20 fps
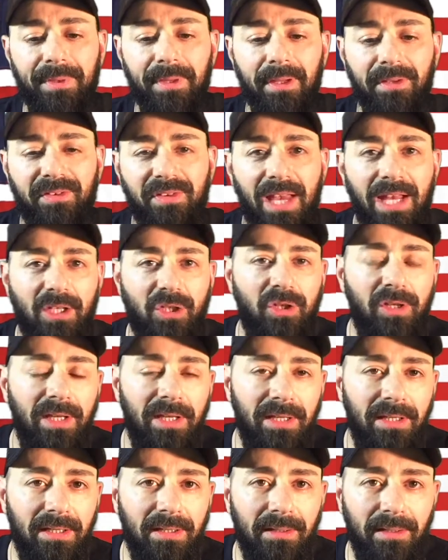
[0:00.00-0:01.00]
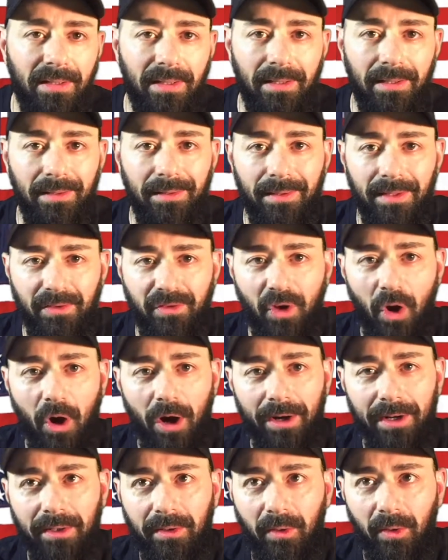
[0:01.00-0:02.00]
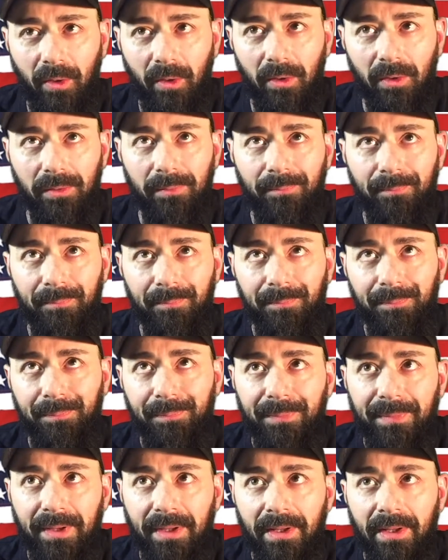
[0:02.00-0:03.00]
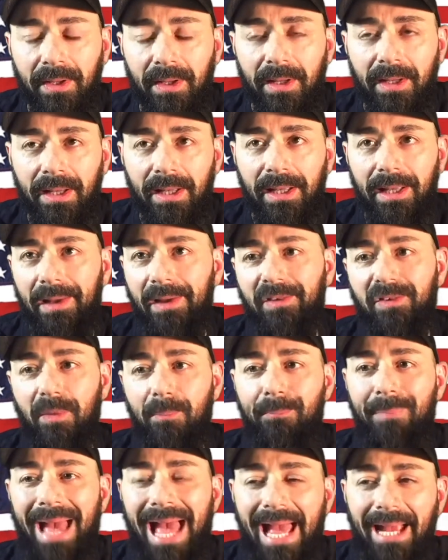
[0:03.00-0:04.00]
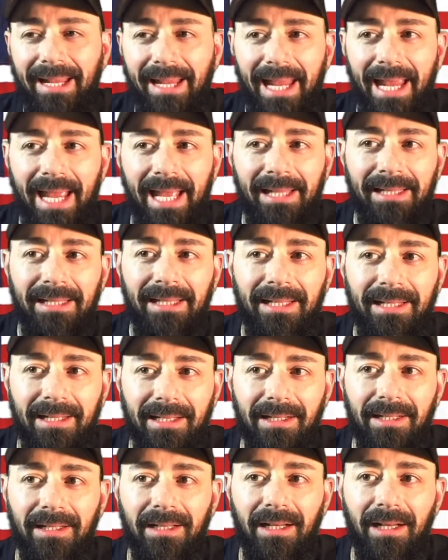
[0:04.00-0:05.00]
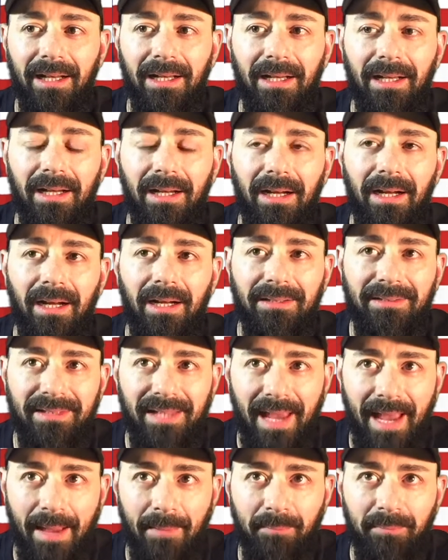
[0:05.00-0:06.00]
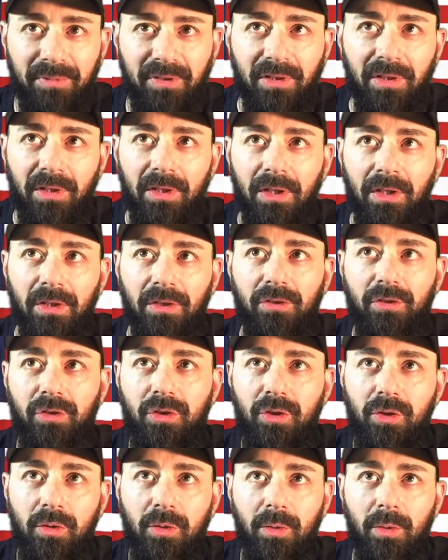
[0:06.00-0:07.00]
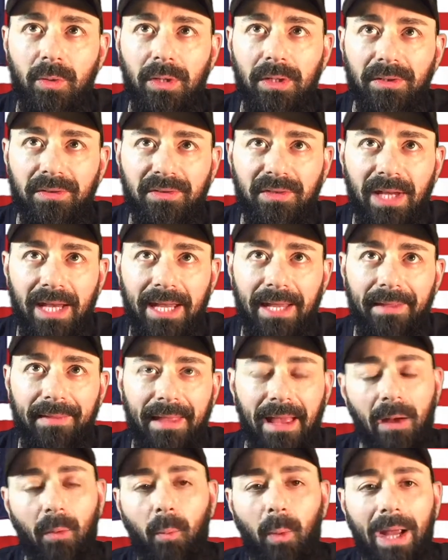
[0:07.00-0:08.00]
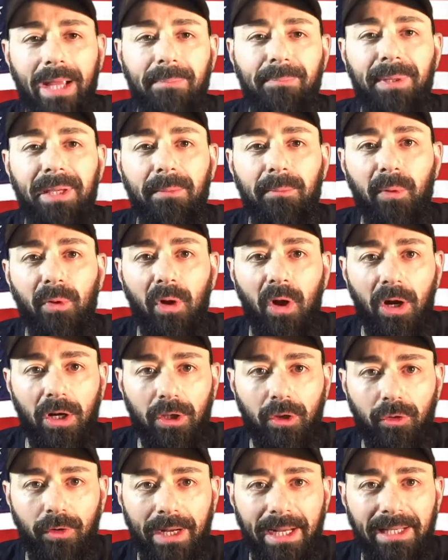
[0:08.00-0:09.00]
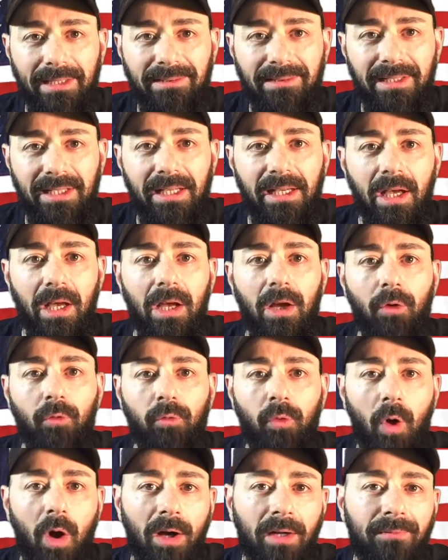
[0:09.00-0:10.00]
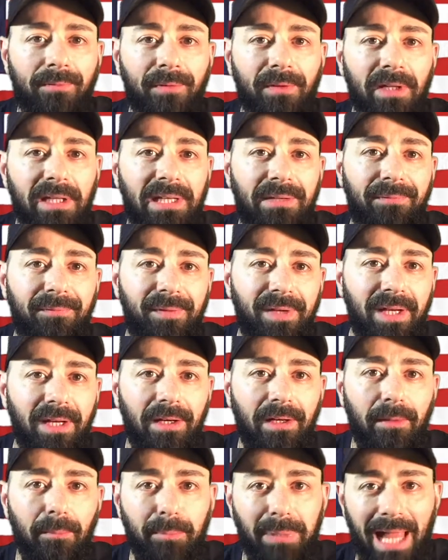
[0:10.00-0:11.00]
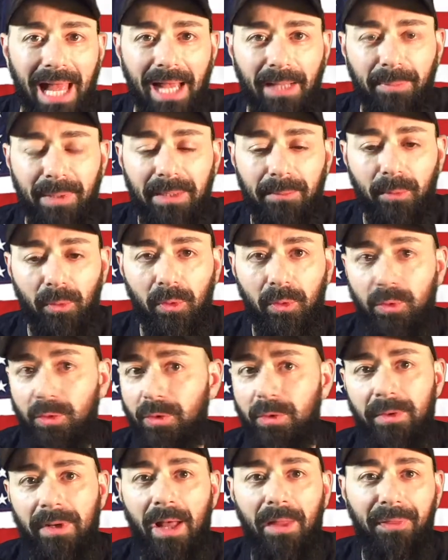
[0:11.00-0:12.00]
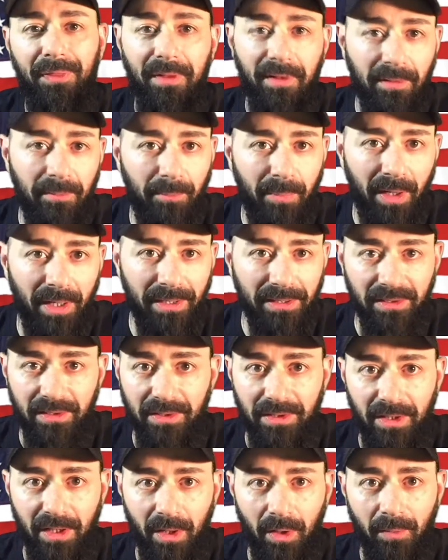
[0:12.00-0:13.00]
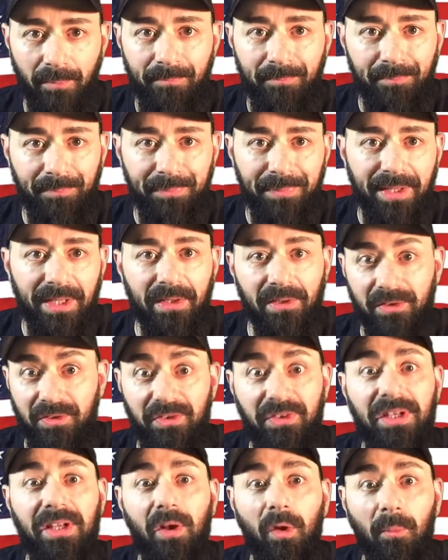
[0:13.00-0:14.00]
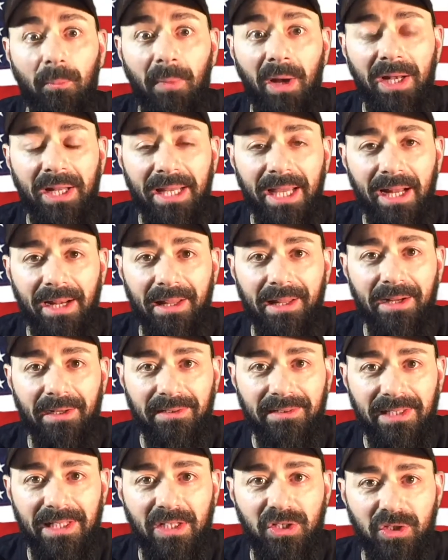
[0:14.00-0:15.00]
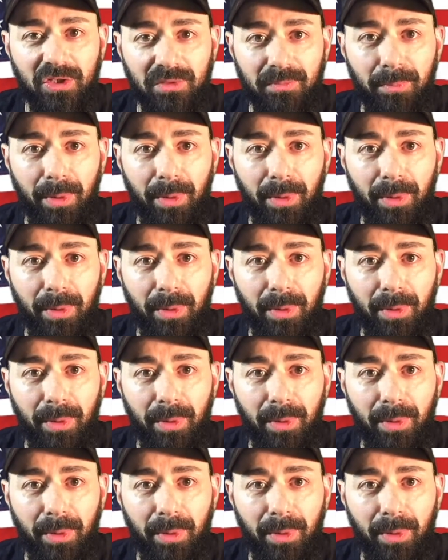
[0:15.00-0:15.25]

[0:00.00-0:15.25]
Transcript: essentially, this article is a backhanded attempt to say that white people are crazy, wrongfully fear black people who do nothing but, steal money out of their teachers'